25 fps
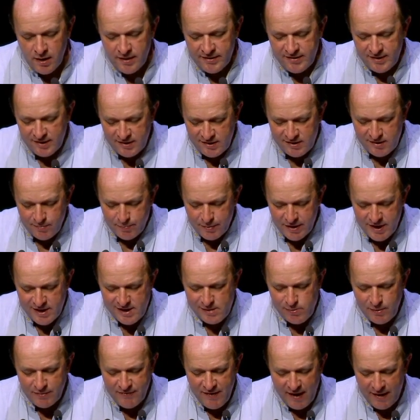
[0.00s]
Since the
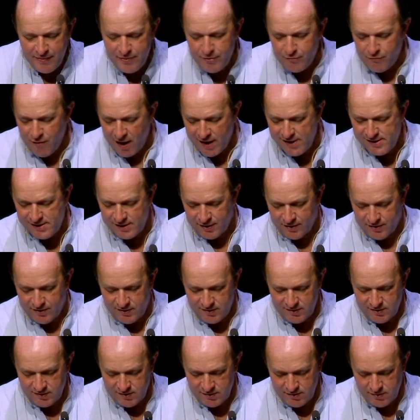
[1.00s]
British, we've had the
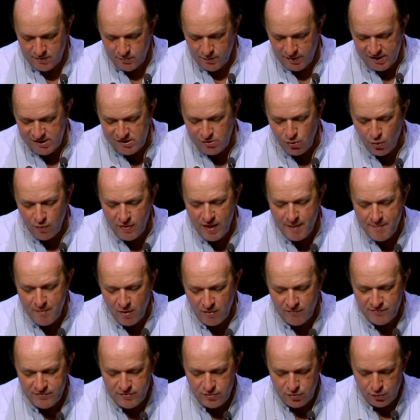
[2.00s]
Russians. We saw them
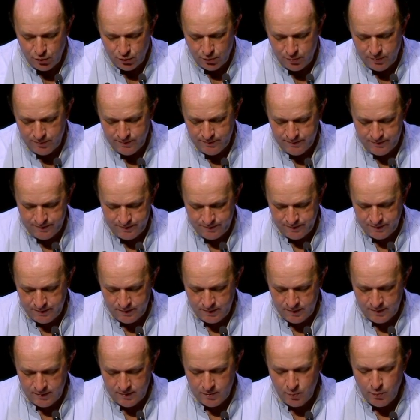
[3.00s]
off too.
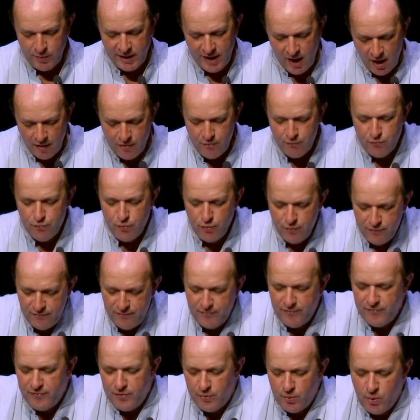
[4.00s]
We are the
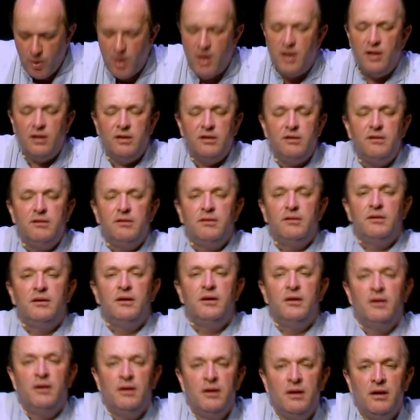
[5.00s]
roof of the world.
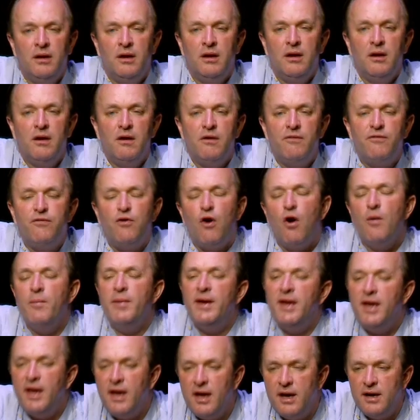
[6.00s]
From
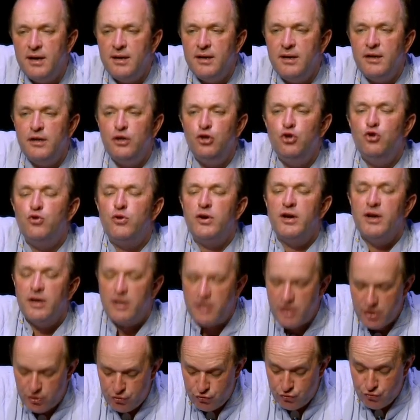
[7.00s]
here, you
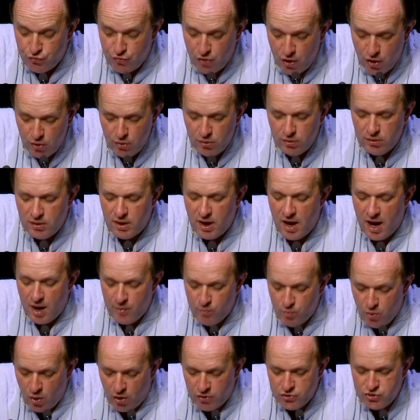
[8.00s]
can control
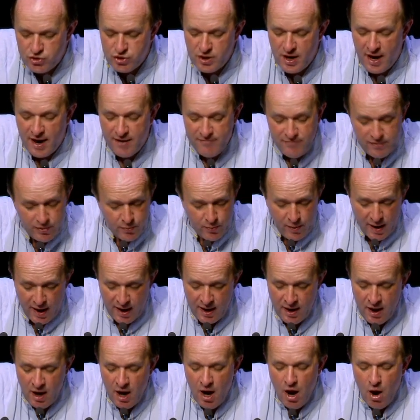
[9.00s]
and watch
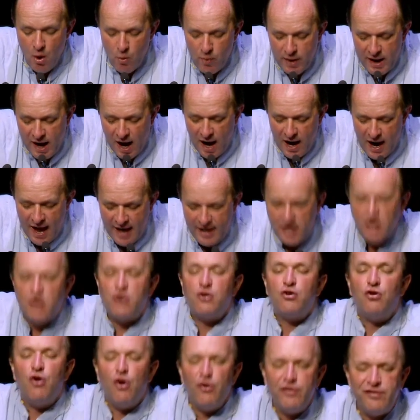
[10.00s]
everywhere. We are like a
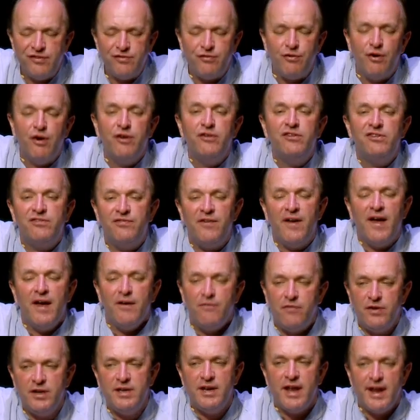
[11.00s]
crossroads for
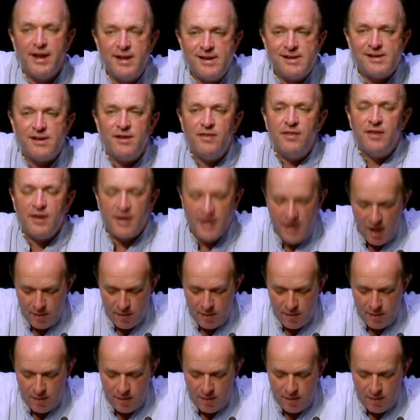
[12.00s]
every nation that